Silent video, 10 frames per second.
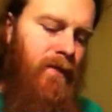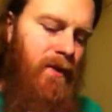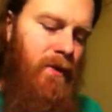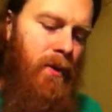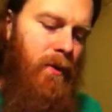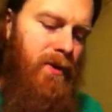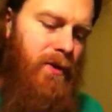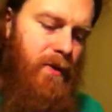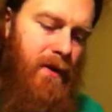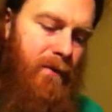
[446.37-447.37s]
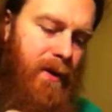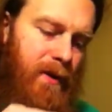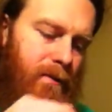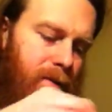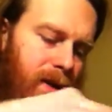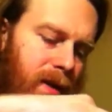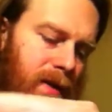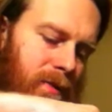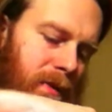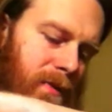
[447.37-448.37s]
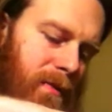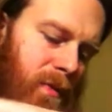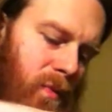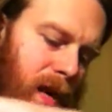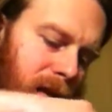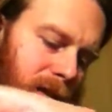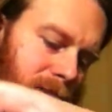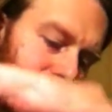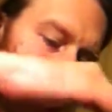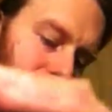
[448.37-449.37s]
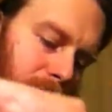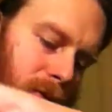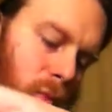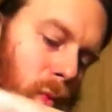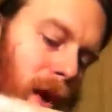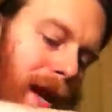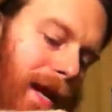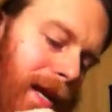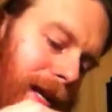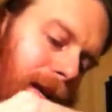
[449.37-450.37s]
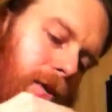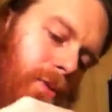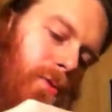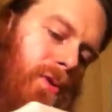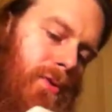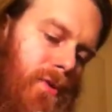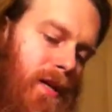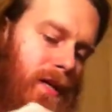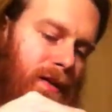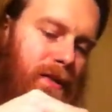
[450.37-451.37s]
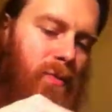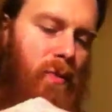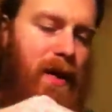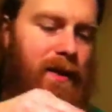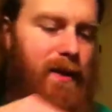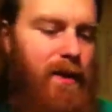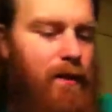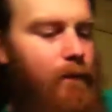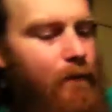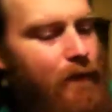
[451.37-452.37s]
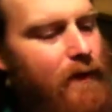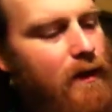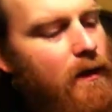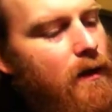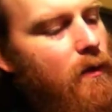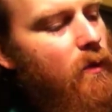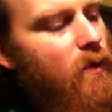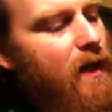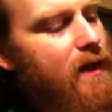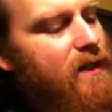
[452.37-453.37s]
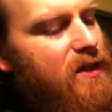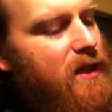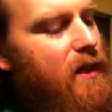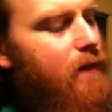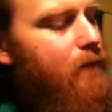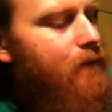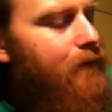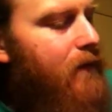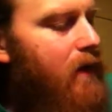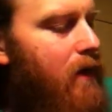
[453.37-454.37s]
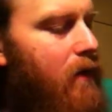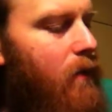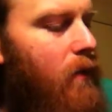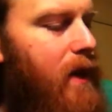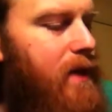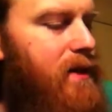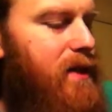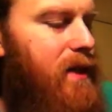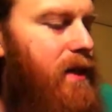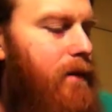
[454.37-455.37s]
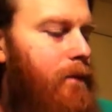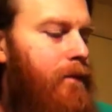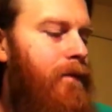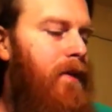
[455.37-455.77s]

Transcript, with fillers: Nor would you have been, because we would have been waiting together. Waiting through this. Waiting, waiting, waiting.